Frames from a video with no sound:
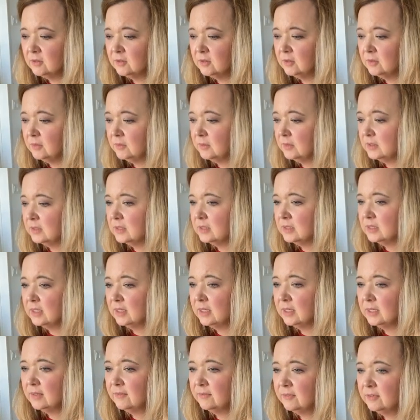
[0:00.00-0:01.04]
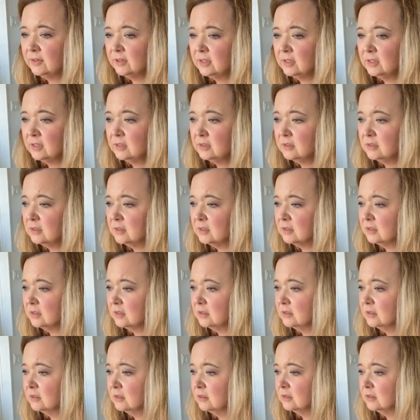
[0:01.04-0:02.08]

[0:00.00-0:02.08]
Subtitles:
Hold on one second, friends.